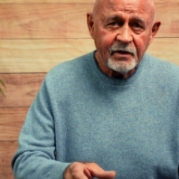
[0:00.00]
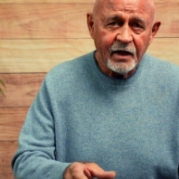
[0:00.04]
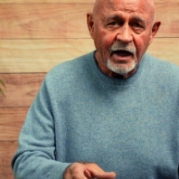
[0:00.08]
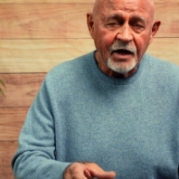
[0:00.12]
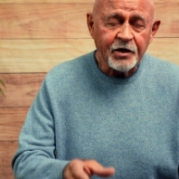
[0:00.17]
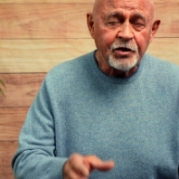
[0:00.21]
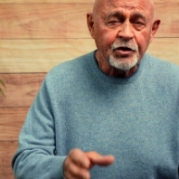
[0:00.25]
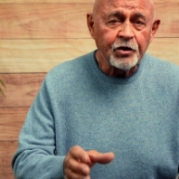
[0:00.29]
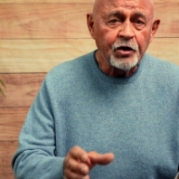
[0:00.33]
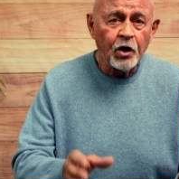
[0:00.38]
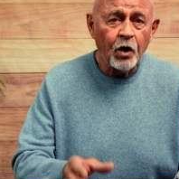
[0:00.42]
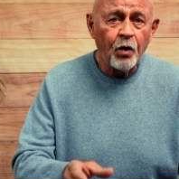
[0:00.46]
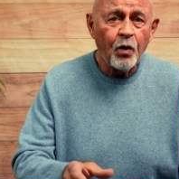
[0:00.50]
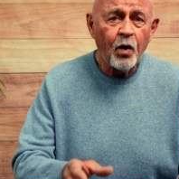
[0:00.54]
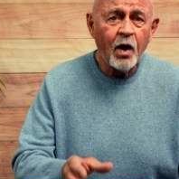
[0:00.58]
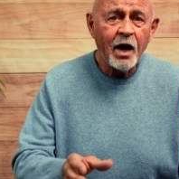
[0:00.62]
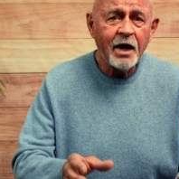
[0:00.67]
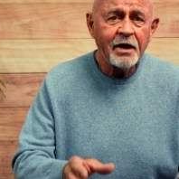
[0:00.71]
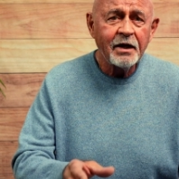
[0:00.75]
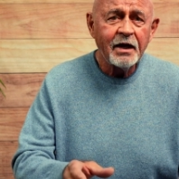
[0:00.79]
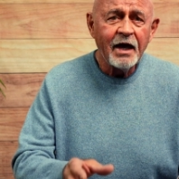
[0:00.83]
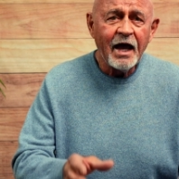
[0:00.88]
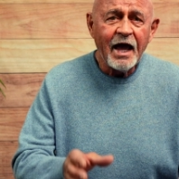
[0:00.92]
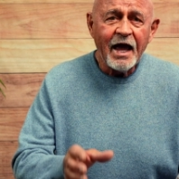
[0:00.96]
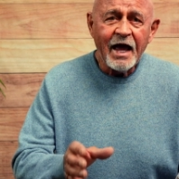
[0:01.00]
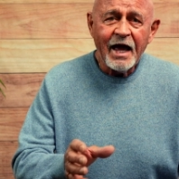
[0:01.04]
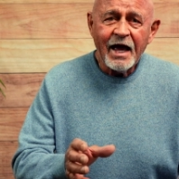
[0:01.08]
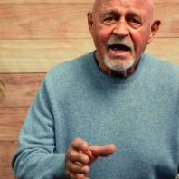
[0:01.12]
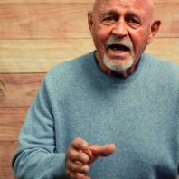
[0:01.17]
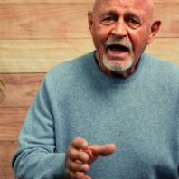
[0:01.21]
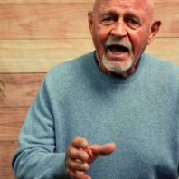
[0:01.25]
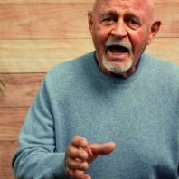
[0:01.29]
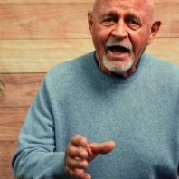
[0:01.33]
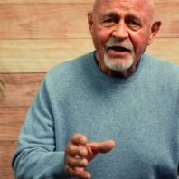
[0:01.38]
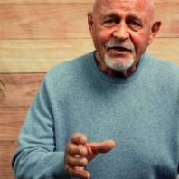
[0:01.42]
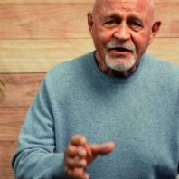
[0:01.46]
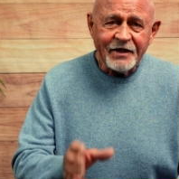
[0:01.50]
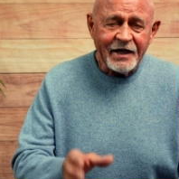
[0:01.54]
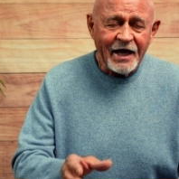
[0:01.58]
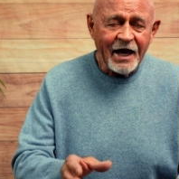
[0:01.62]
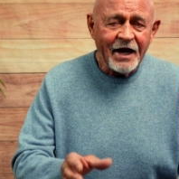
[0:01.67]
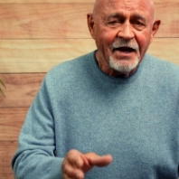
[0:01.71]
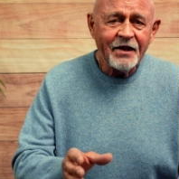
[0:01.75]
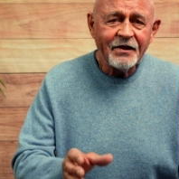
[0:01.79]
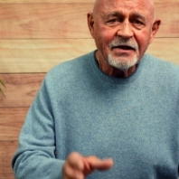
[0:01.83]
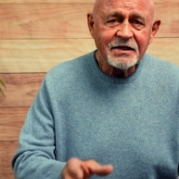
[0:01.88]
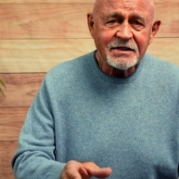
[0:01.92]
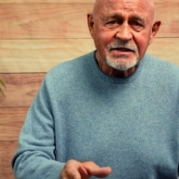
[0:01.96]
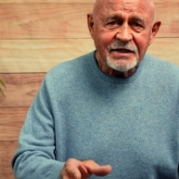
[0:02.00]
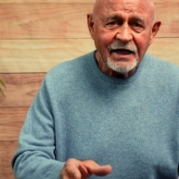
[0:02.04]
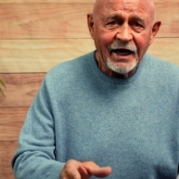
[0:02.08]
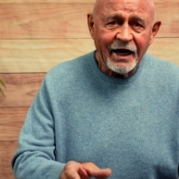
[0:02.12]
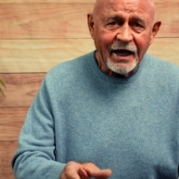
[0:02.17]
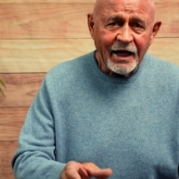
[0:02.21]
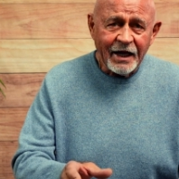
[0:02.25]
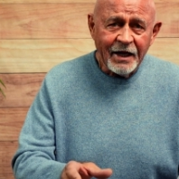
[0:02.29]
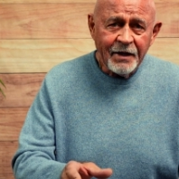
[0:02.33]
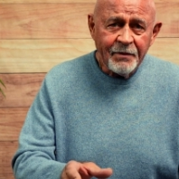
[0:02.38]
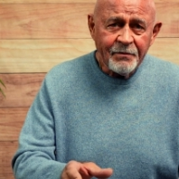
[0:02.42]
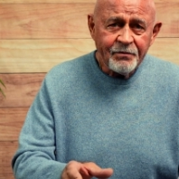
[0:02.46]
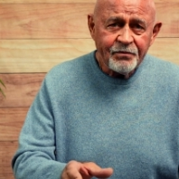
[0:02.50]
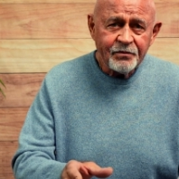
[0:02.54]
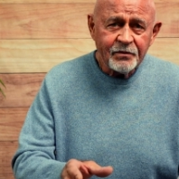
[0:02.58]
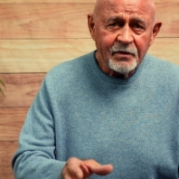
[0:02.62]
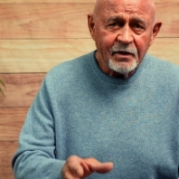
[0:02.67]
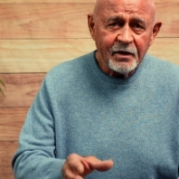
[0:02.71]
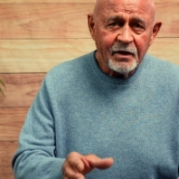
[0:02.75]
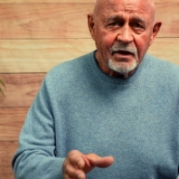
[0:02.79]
And you know what? At the end of the study,